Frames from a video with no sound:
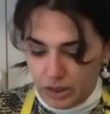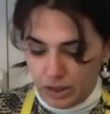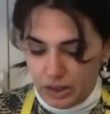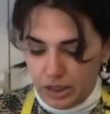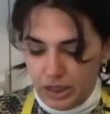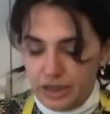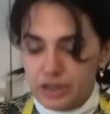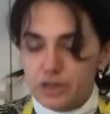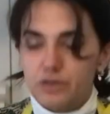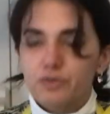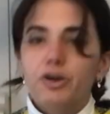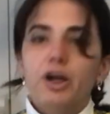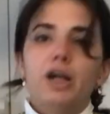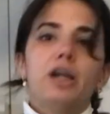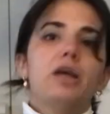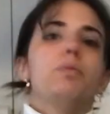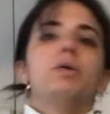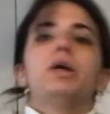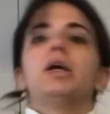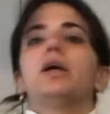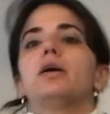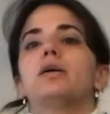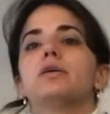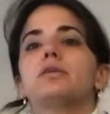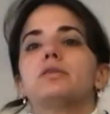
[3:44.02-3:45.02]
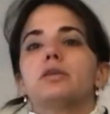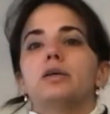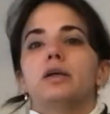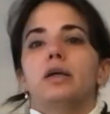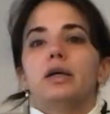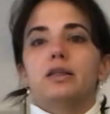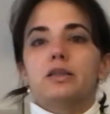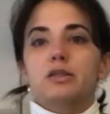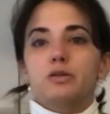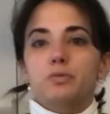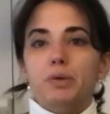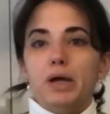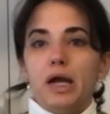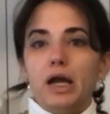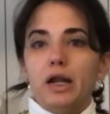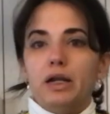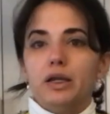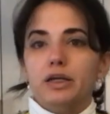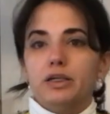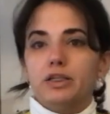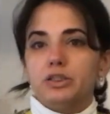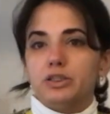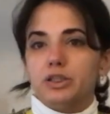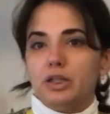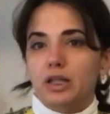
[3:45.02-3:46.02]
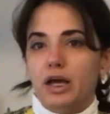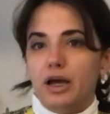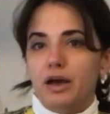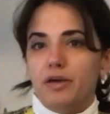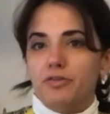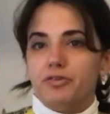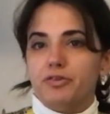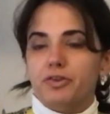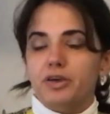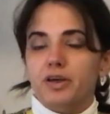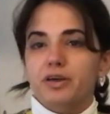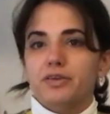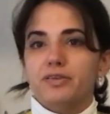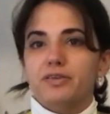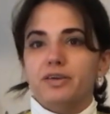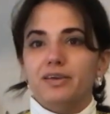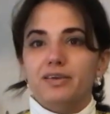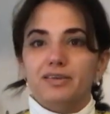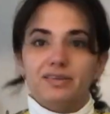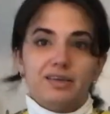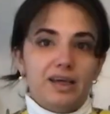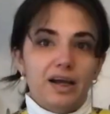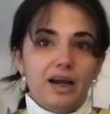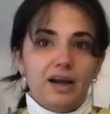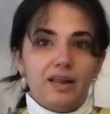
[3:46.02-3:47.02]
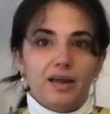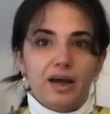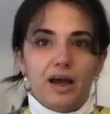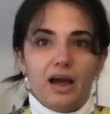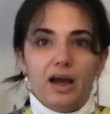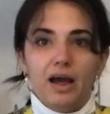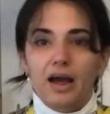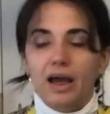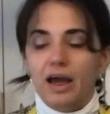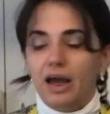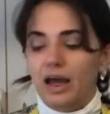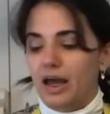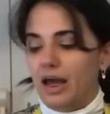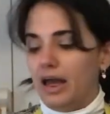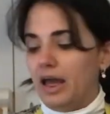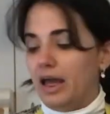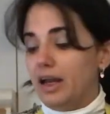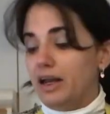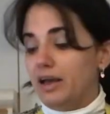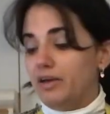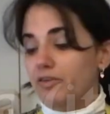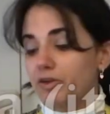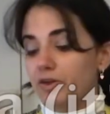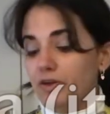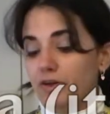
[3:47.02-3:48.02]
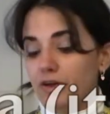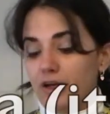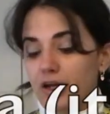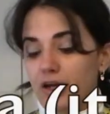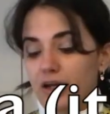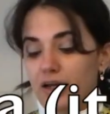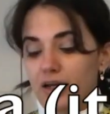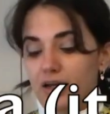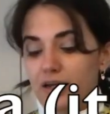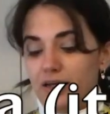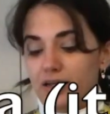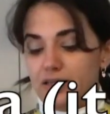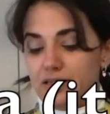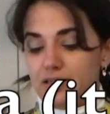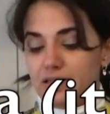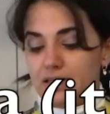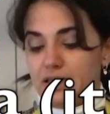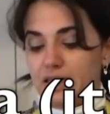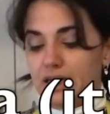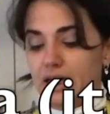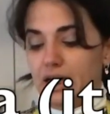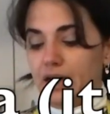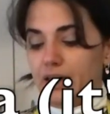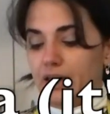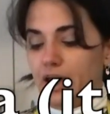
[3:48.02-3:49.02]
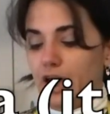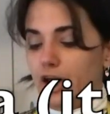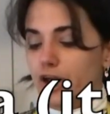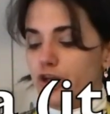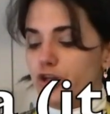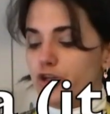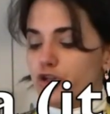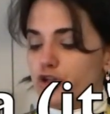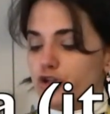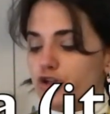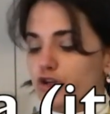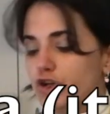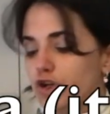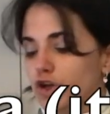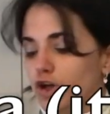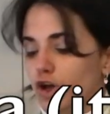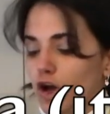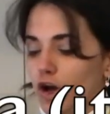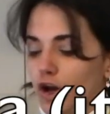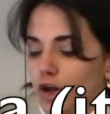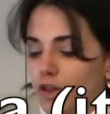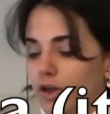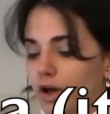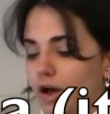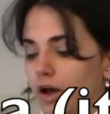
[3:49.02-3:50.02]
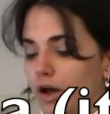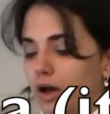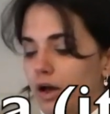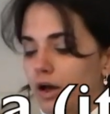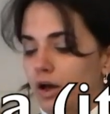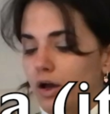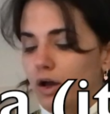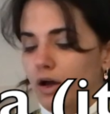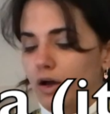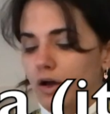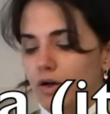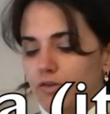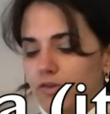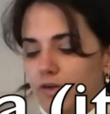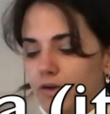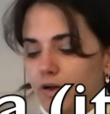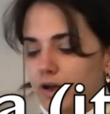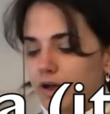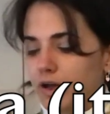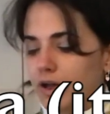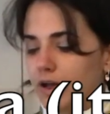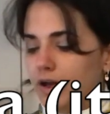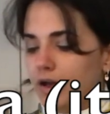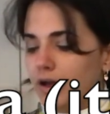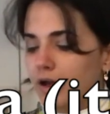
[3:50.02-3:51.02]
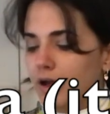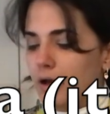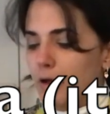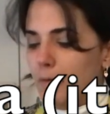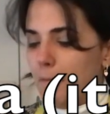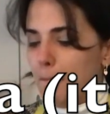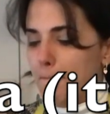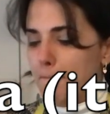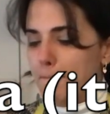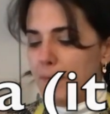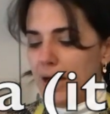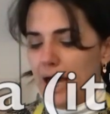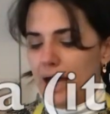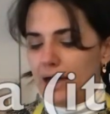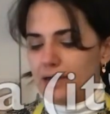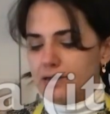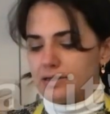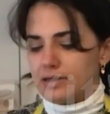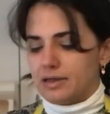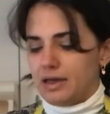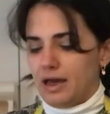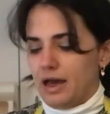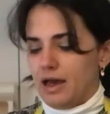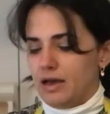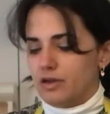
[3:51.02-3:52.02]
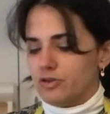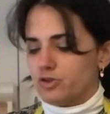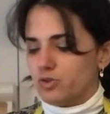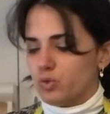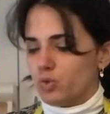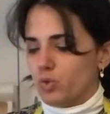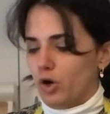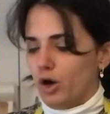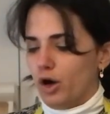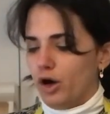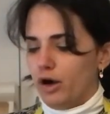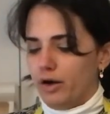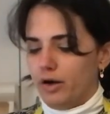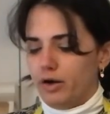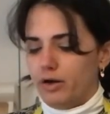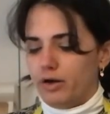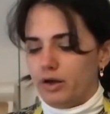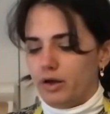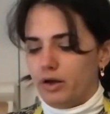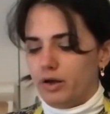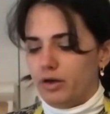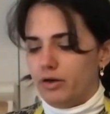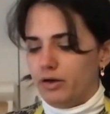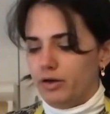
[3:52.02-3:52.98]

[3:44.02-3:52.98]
It's funny because in Spanish, left is izquierda. And if you look at it, izquierda, fucking Basque-ass word, dude.